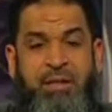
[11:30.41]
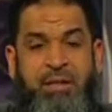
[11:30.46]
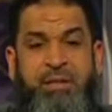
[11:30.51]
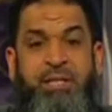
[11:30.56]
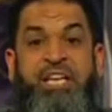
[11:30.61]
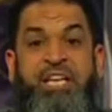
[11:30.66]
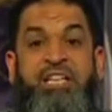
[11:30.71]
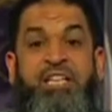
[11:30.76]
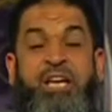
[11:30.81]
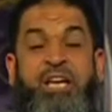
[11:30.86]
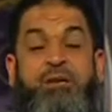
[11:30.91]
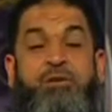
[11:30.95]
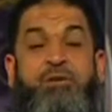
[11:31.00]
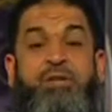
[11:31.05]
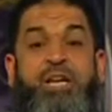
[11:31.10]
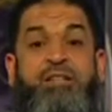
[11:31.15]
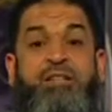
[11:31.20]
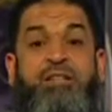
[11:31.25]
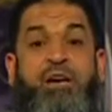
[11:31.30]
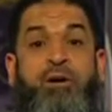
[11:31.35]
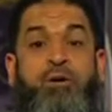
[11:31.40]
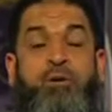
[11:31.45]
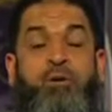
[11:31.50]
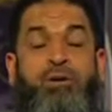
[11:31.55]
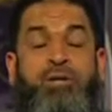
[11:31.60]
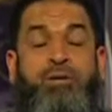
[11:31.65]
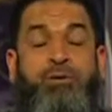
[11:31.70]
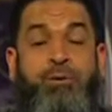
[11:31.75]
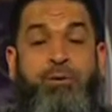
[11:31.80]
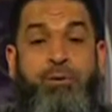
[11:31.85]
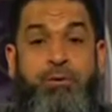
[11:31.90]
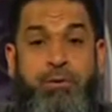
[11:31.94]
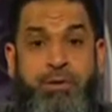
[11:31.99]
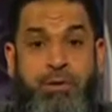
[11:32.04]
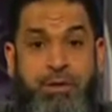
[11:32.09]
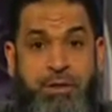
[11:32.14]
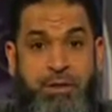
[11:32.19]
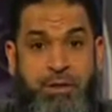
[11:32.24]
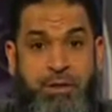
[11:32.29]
They tell you that the corridors